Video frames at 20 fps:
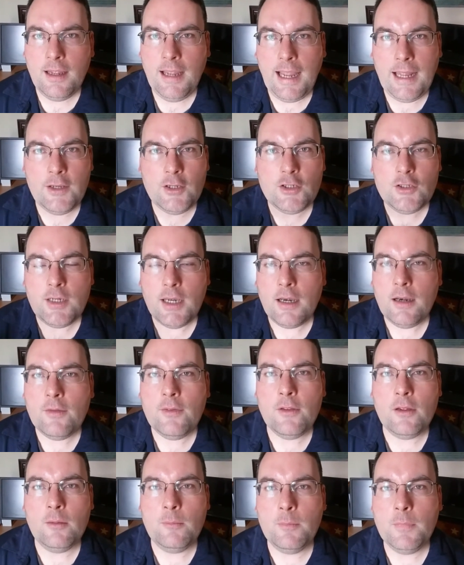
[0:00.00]
and share
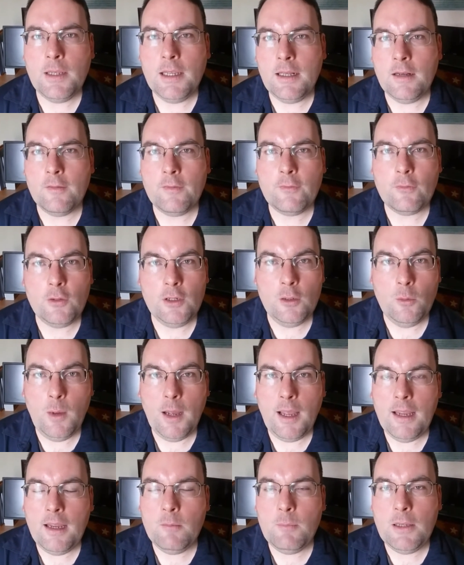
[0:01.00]
them in a free
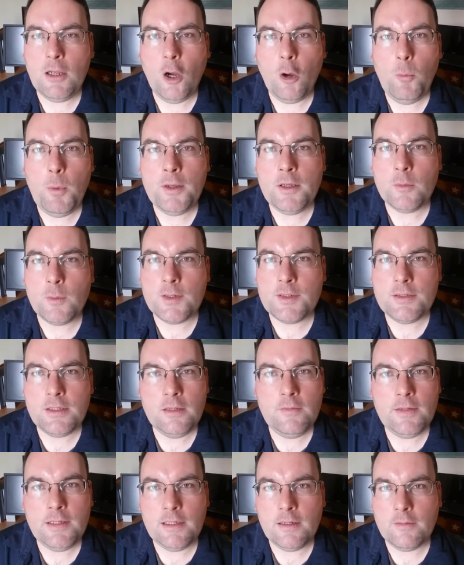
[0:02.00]
way and be open to
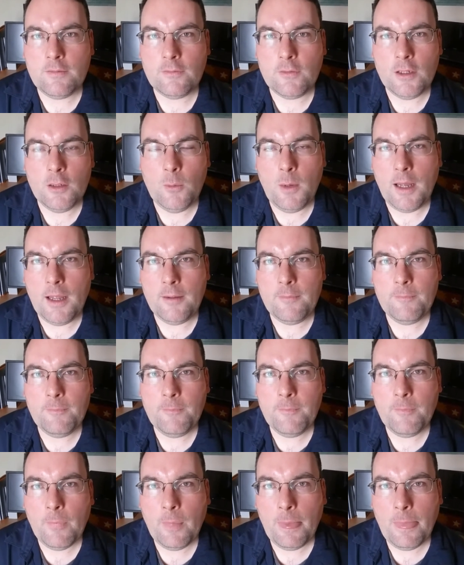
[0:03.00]
receiving in a free way.
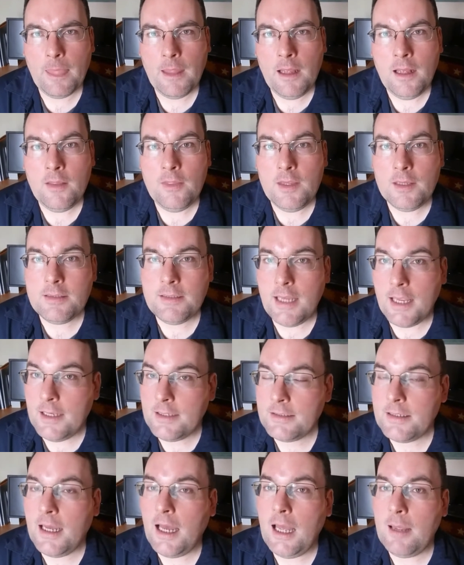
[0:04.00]
This
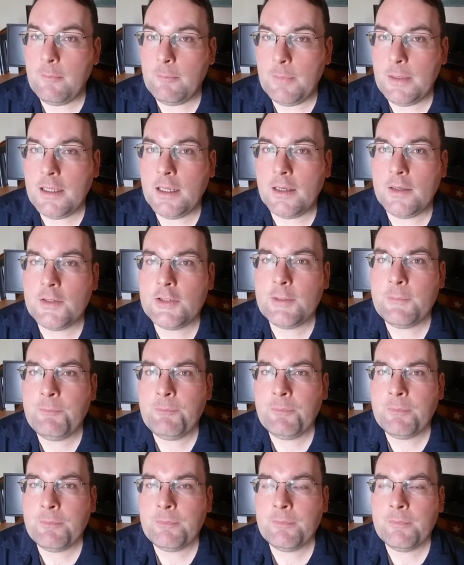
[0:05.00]
takes time because
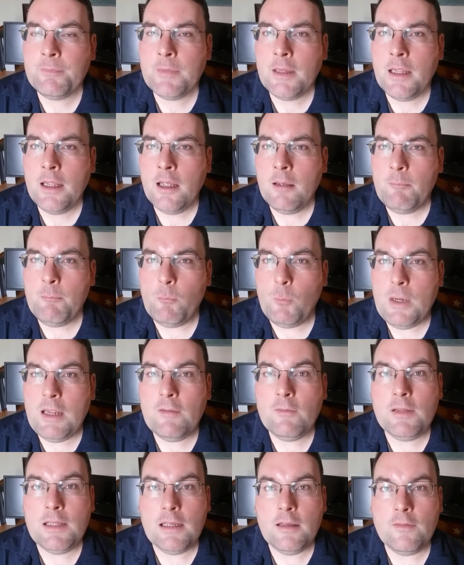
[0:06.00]
we
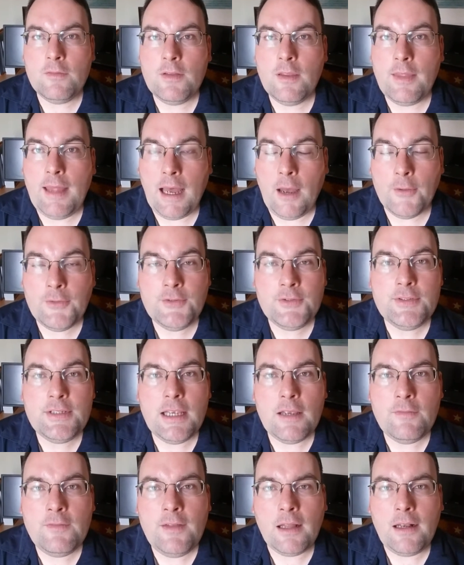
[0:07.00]
have lived thousands,
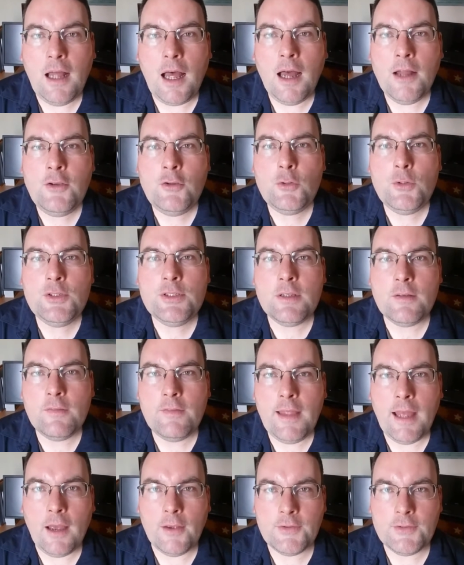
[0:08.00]
if not hundreds of
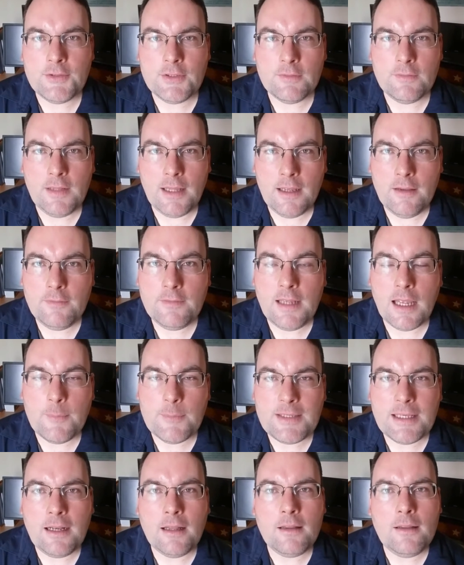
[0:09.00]
thousands of
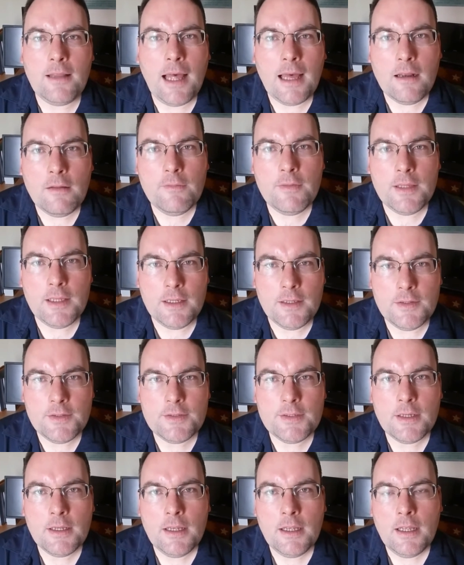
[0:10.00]
lifetimes, and a lot of these